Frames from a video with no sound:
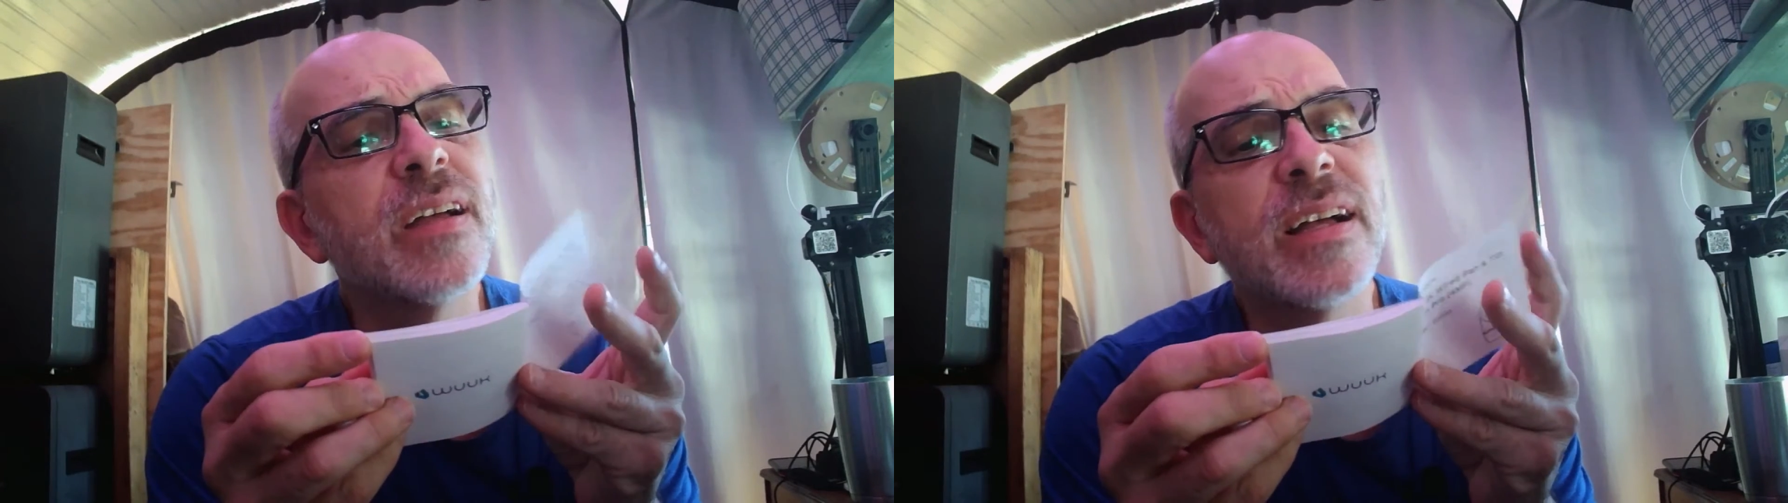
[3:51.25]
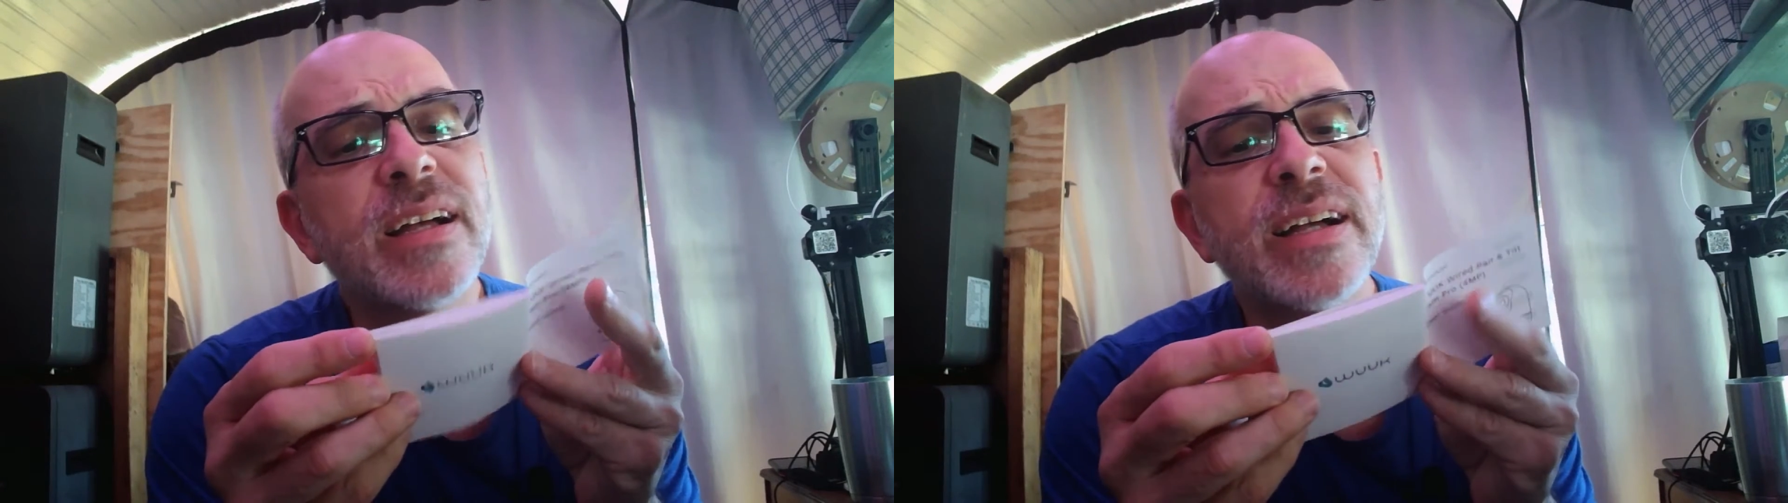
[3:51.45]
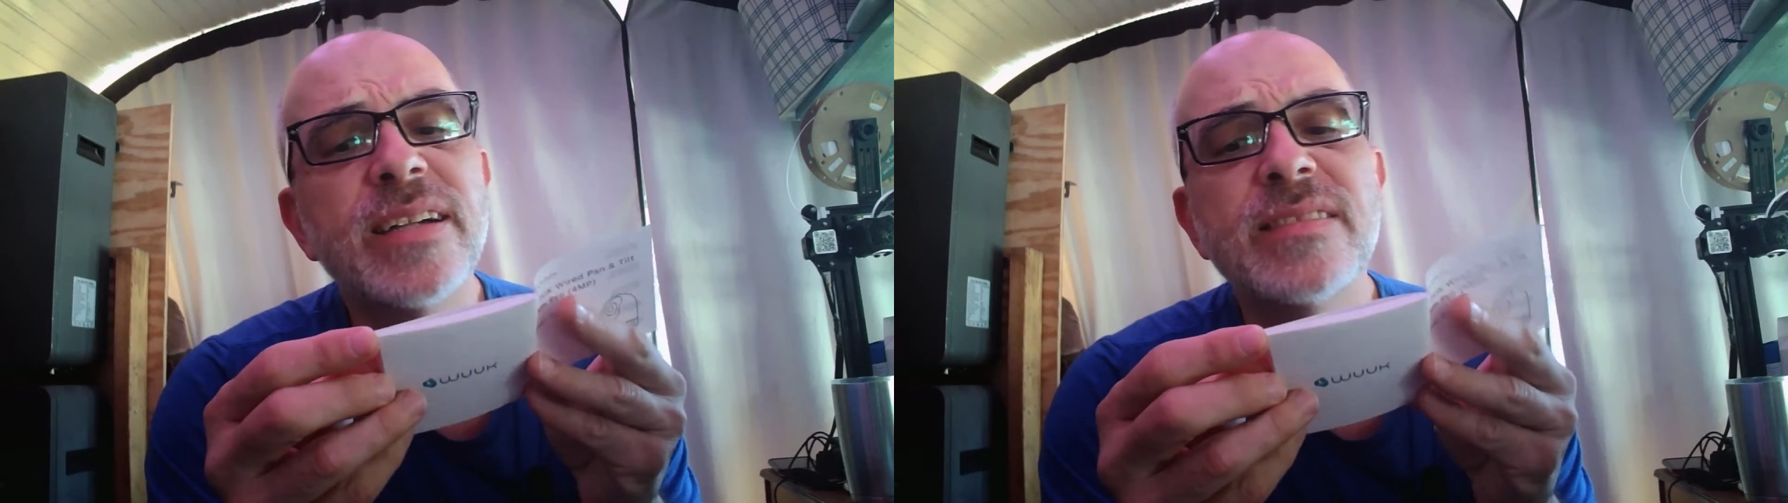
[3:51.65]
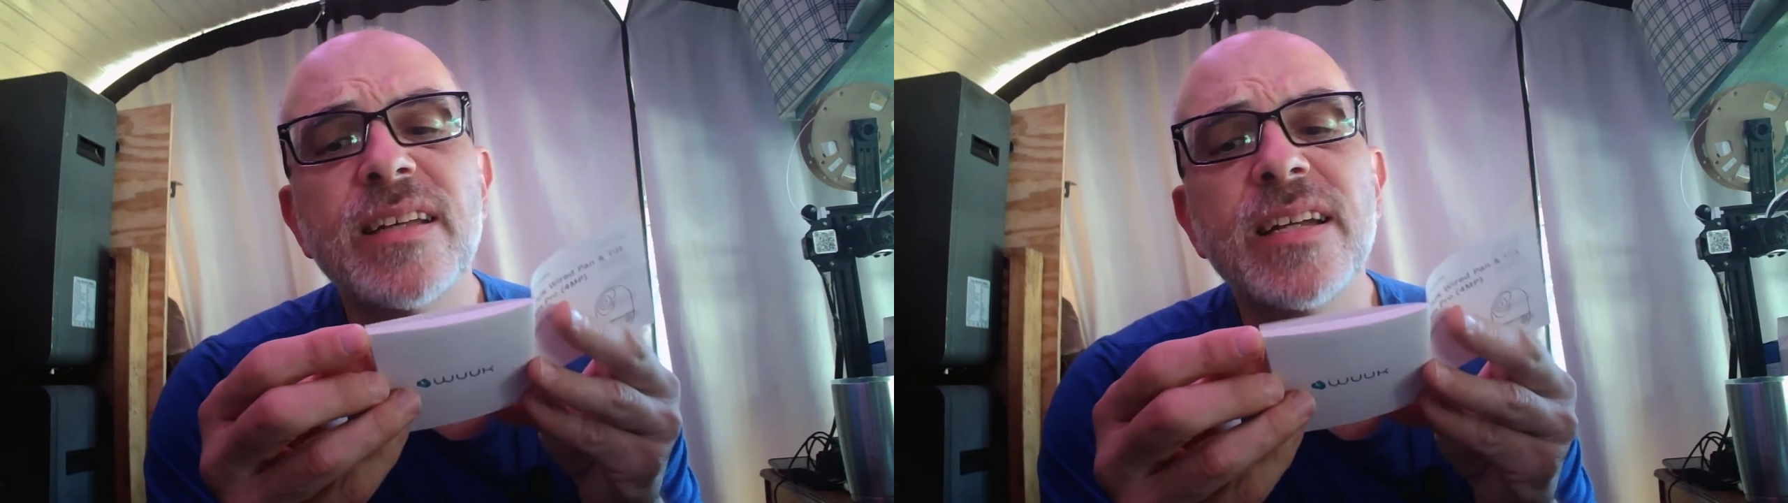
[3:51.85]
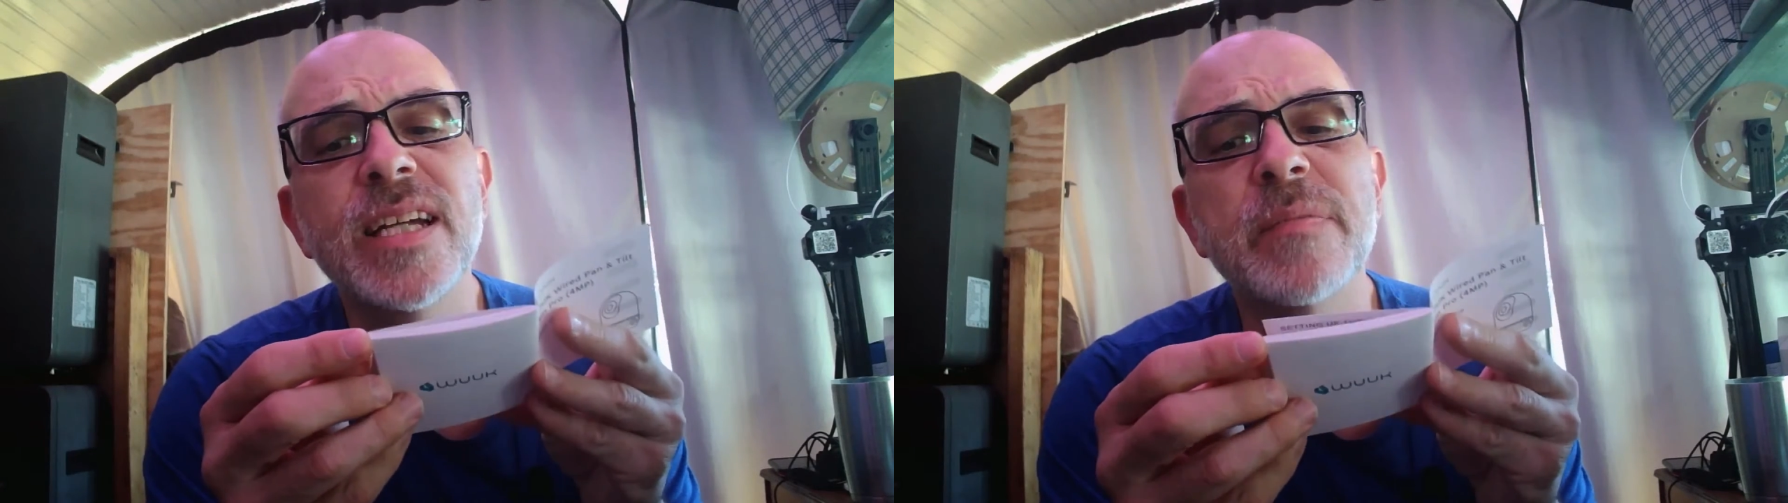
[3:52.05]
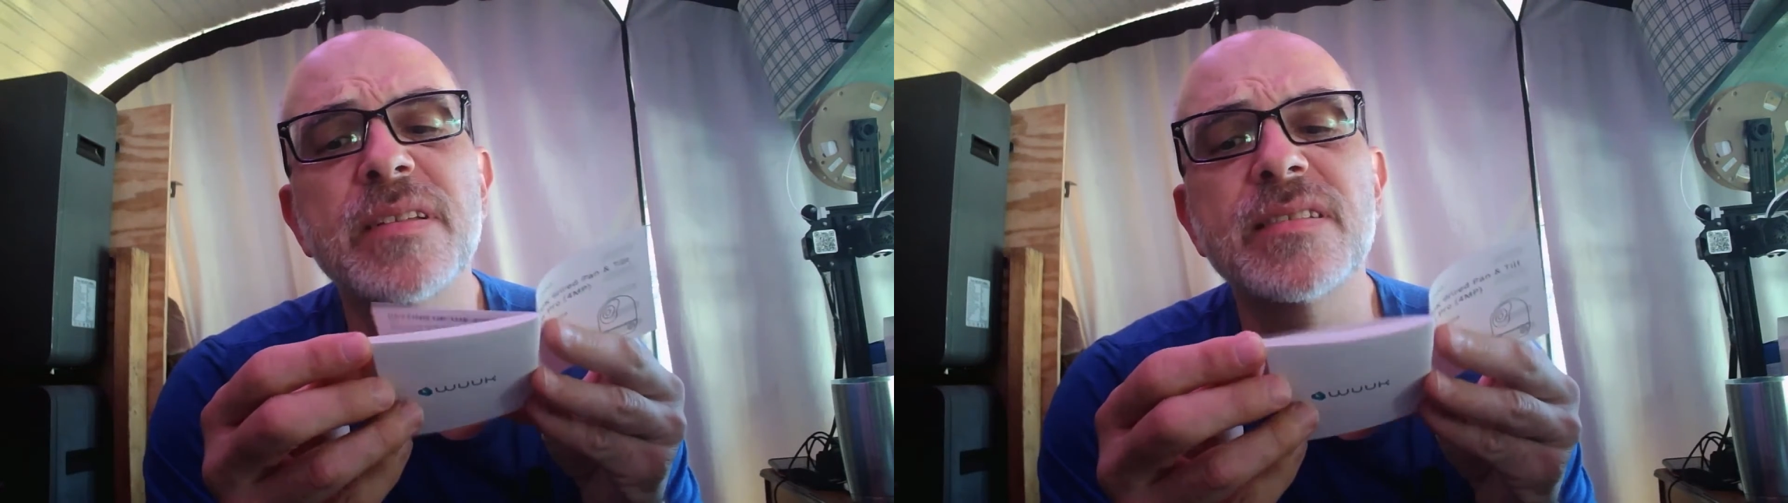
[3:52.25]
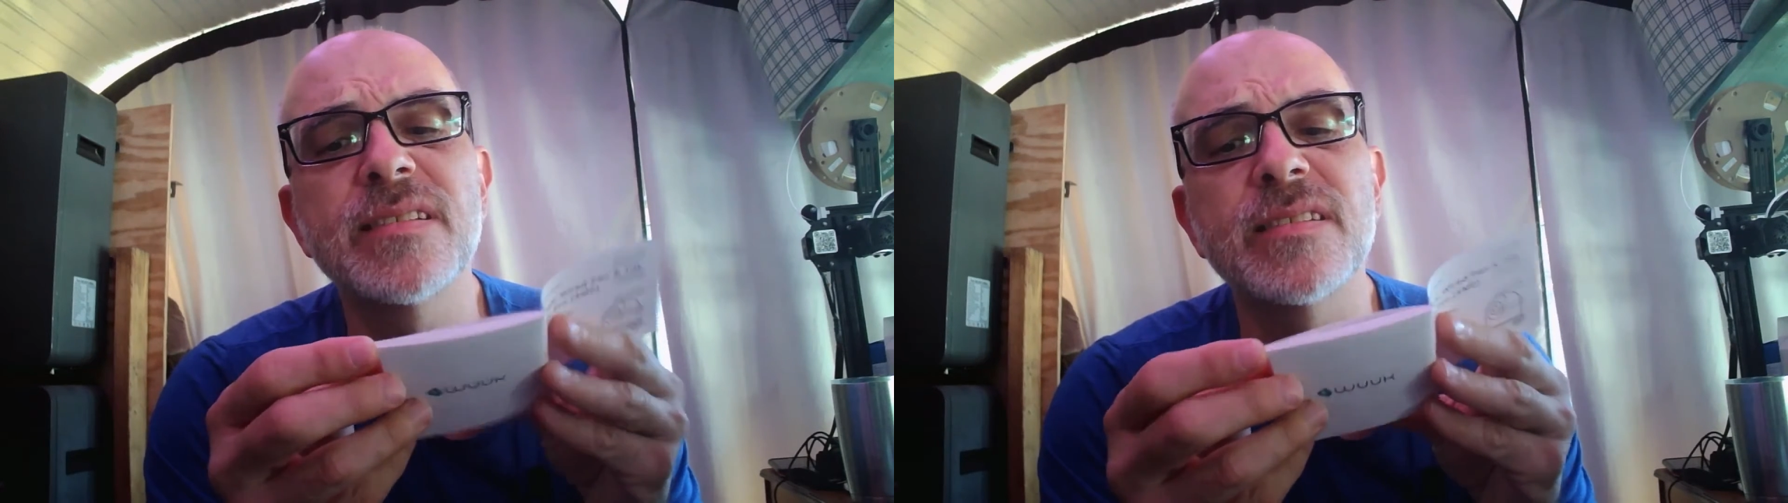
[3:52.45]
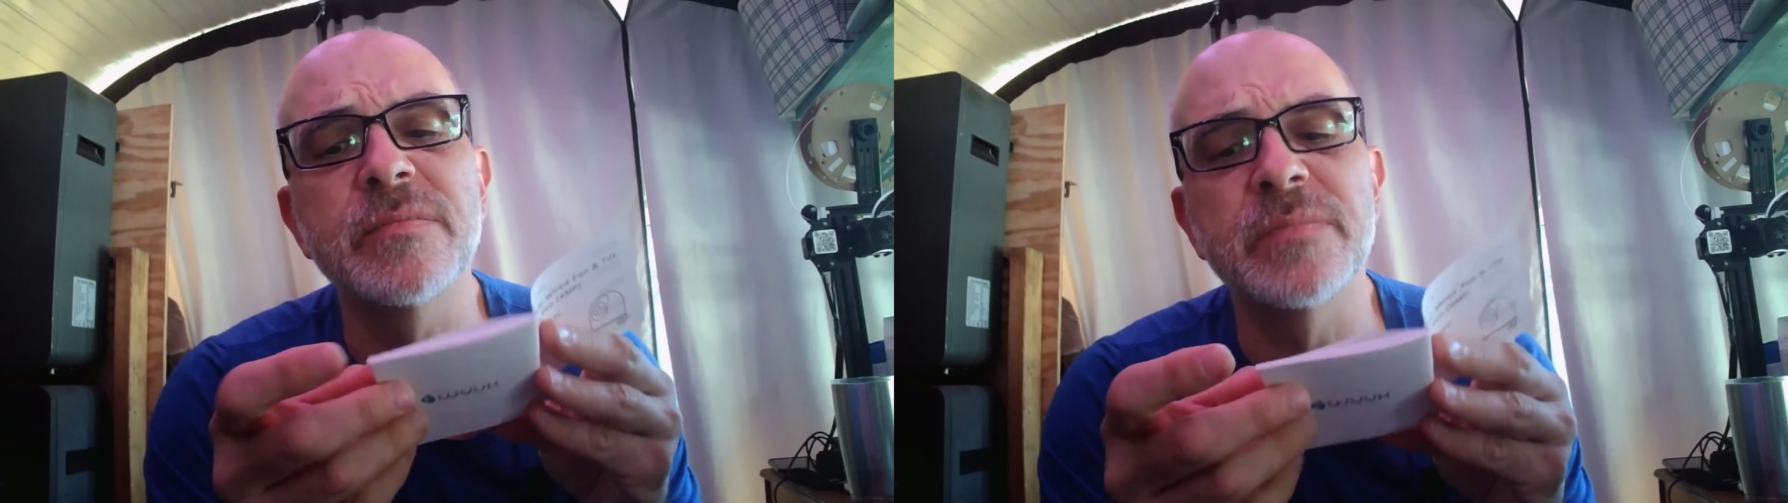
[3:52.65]
Uh, setting up the
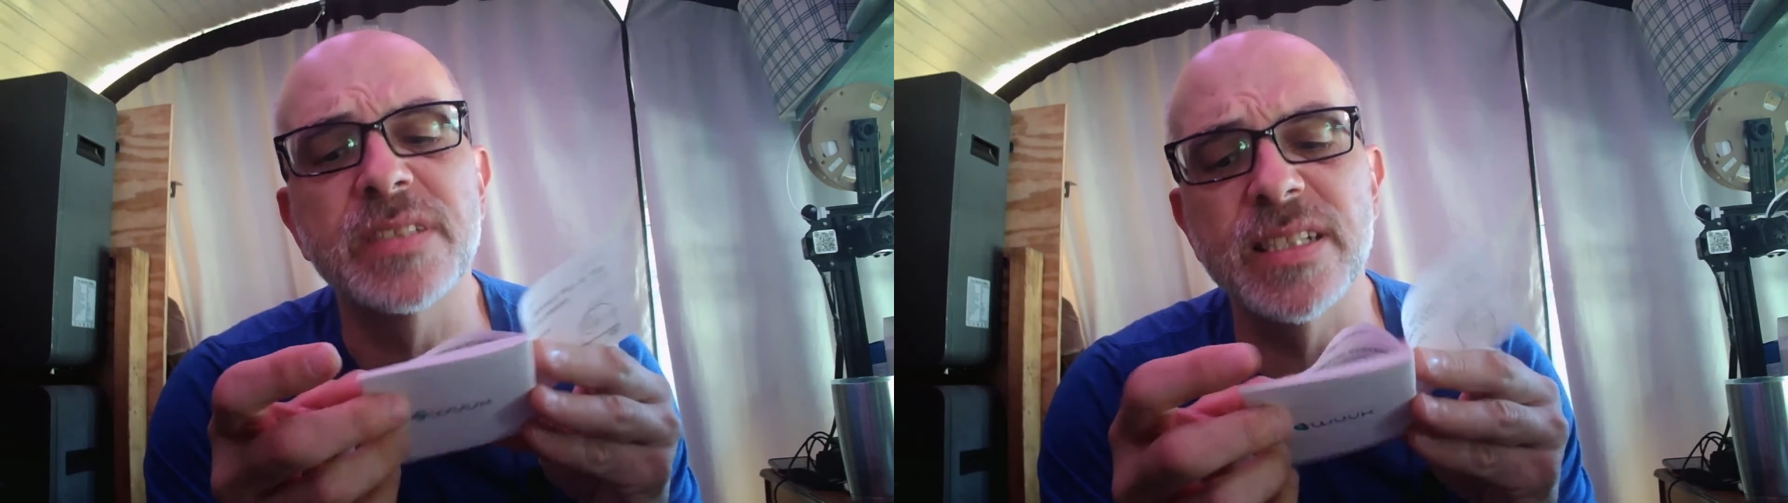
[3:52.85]
system